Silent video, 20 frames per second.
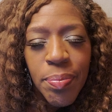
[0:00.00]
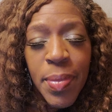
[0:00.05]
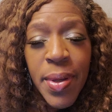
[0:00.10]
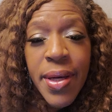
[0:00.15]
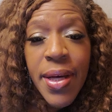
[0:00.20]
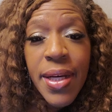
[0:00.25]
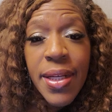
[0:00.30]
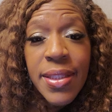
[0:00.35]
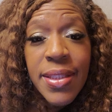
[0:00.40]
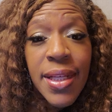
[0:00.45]

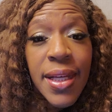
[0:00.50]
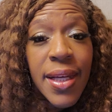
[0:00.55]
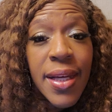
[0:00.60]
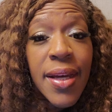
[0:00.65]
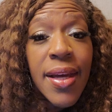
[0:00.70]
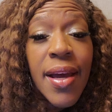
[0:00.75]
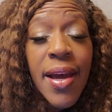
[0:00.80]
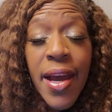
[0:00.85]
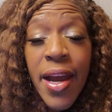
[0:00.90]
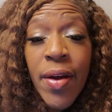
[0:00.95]
because
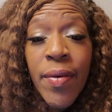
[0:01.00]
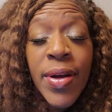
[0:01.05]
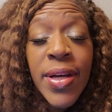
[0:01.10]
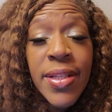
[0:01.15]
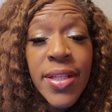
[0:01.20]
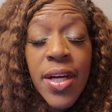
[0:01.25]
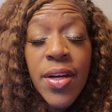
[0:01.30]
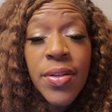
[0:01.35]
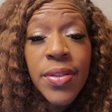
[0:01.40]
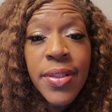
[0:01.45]

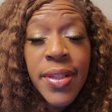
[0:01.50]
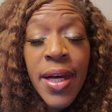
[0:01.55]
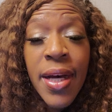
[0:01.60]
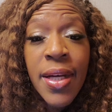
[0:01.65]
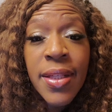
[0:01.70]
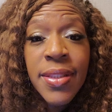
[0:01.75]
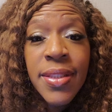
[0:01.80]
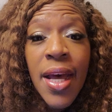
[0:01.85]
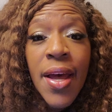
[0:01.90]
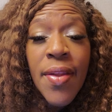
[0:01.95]
Harry tells
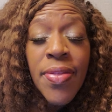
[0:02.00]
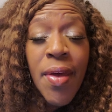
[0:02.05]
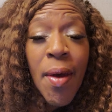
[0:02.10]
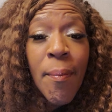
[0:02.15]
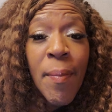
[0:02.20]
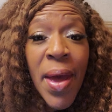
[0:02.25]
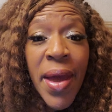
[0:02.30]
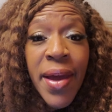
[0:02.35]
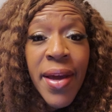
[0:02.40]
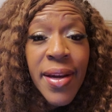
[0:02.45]
us
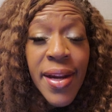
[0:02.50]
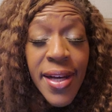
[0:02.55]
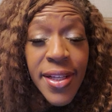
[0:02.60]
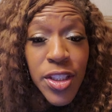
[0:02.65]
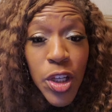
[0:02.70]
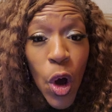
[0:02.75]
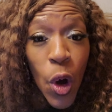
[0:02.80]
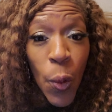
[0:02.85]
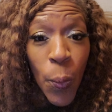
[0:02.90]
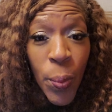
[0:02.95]
that Meghan
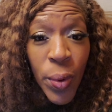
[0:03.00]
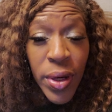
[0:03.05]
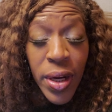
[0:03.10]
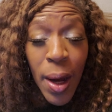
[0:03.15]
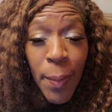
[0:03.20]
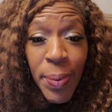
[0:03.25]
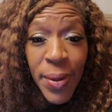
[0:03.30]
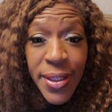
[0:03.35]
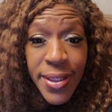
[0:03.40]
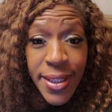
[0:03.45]
has opened
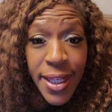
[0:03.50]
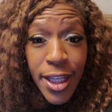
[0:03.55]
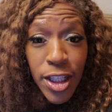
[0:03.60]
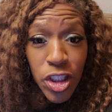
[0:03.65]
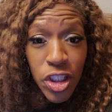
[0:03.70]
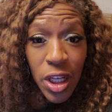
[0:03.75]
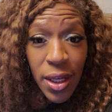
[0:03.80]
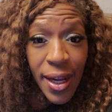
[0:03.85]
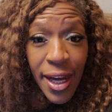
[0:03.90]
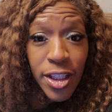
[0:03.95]
up his
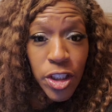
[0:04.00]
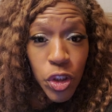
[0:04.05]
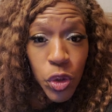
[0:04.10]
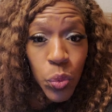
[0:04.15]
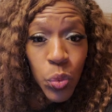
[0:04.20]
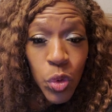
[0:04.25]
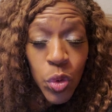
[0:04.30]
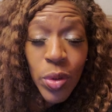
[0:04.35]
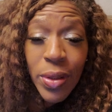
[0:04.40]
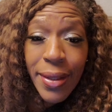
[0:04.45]

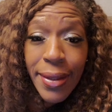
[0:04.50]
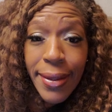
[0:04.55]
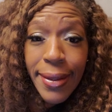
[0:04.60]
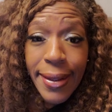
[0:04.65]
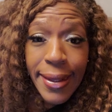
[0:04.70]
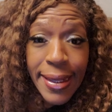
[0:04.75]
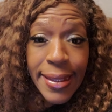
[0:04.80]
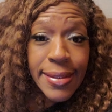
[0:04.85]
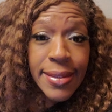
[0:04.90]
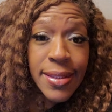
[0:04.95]
intellectual
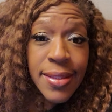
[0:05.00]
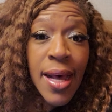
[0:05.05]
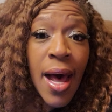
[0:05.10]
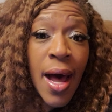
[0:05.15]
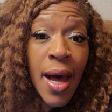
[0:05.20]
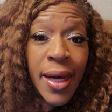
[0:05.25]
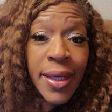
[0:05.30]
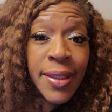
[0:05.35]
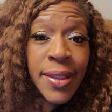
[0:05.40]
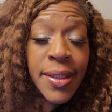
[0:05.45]

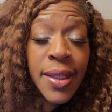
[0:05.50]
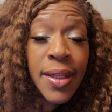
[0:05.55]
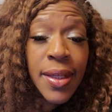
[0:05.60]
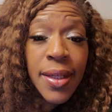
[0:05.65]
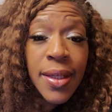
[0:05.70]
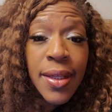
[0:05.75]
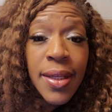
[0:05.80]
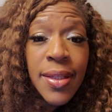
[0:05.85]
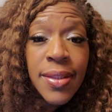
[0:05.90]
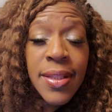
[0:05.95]
insides
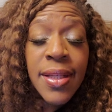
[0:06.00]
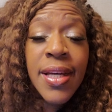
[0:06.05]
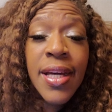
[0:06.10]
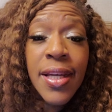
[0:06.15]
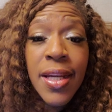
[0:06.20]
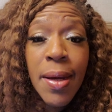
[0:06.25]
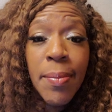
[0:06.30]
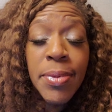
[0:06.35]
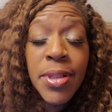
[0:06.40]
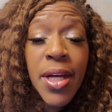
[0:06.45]
to
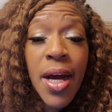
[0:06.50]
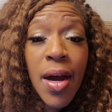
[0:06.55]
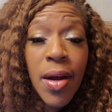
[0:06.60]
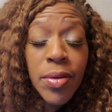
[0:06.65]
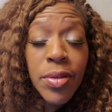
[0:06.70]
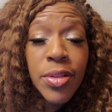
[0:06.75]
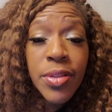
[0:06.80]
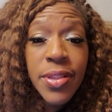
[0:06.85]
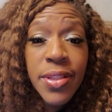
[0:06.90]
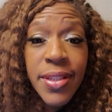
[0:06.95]
get him to
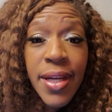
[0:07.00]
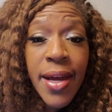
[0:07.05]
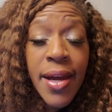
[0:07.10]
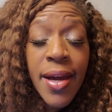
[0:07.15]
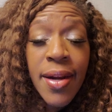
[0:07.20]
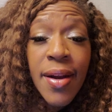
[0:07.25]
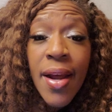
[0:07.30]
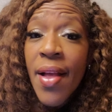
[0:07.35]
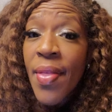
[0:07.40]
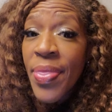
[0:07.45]

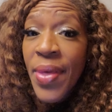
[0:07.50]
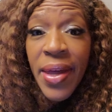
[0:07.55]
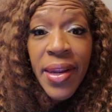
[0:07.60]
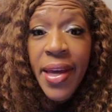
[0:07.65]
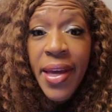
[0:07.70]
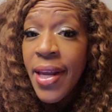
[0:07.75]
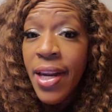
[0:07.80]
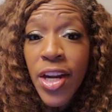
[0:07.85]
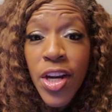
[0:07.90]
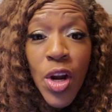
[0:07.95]
understand that
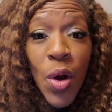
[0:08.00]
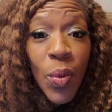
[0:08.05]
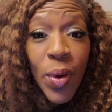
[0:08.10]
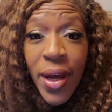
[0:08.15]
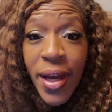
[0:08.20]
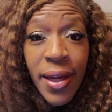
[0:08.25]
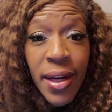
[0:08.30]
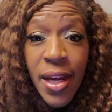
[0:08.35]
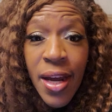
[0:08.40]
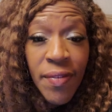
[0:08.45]
he didn't know
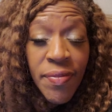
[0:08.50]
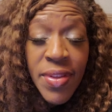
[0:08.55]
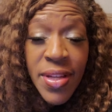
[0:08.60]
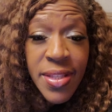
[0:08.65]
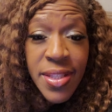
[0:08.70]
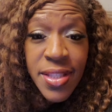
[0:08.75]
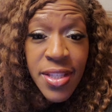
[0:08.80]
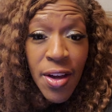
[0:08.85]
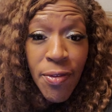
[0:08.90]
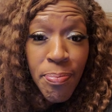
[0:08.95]
any of
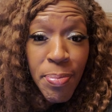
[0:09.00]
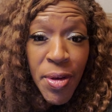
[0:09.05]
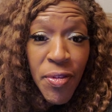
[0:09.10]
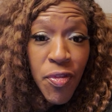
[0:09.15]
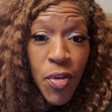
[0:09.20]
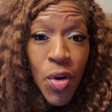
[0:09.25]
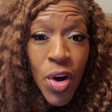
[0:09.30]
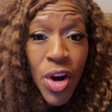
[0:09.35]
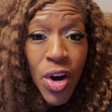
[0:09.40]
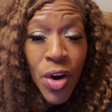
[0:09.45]
this stuff
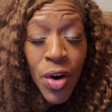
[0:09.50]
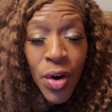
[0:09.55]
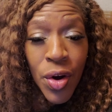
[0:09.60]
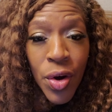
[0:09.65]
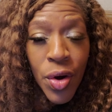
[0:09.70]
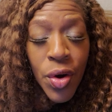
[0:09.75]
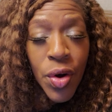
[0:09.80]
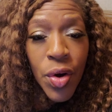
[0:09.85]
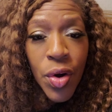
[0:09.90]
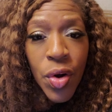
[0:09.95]
before
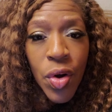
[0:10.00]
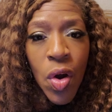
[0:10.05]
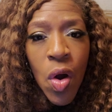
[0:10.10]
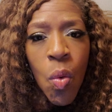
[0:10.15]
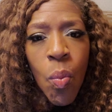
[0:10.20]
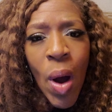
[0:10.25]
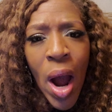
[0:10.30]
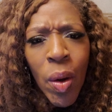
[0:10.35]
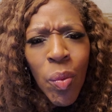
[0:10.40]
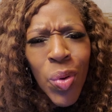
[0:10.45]
her.
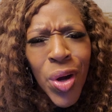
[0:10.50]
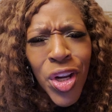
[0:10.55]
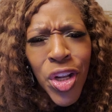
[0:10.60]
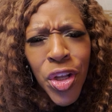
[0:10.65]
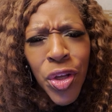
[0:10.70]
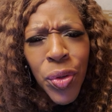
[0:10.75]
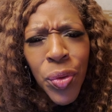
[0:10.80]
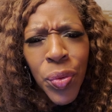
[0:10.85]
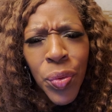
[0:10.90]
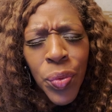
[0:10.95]
Why would
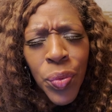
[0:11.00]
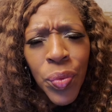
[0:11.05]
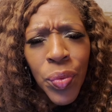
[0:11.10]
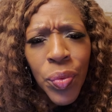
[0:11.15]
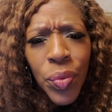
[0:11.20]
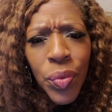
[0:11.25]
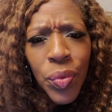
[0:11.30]
you?